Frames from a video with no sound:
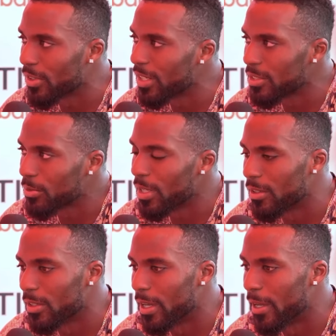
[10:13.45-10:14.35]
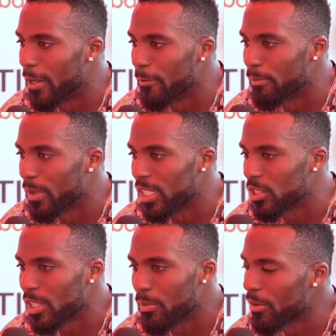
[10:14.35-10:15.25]
it's fine as well. Um, I
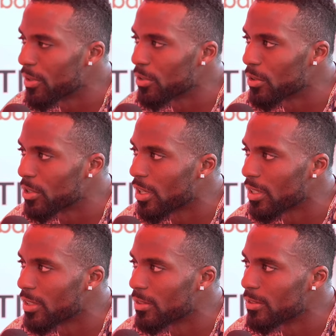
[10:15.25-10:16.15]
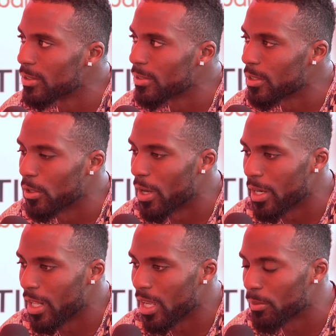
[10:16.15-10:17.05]
just let my feet do the talking. Mm. You know,
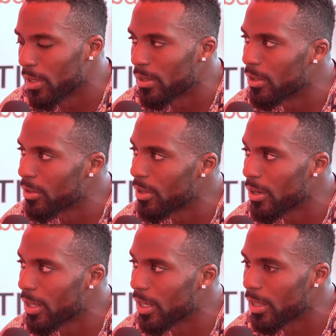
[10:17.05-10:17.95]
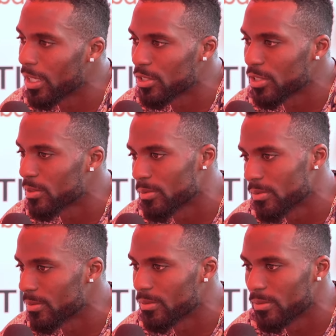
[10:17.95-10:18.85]
and I mm. like being the underdog, and I like just
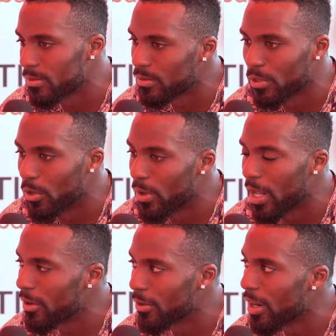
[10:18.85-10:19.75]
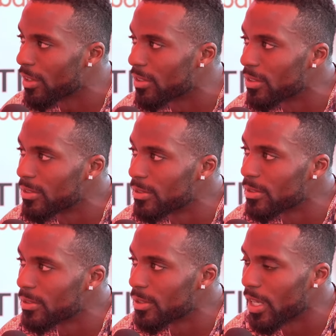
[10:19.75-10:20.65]
going out and grinding. Yeah,
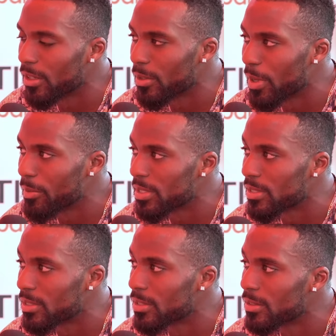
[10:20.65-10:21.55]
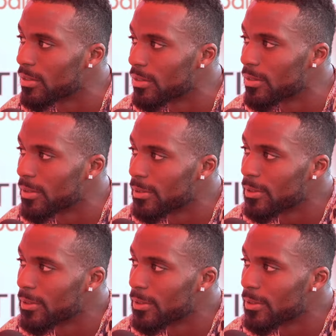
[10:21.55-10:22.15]
yeah. Handling my business. So if